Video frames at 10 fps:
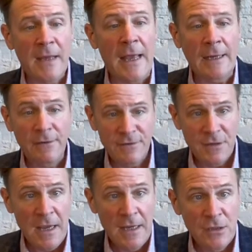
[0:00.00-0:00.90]
Had it
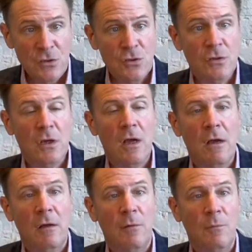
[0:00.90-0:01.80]
staged,
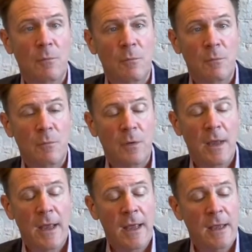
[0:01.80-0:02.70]

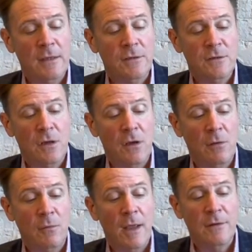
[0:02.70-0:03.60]

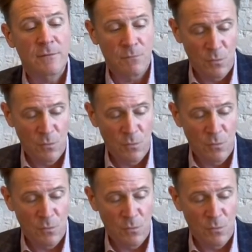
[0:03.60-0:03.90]
had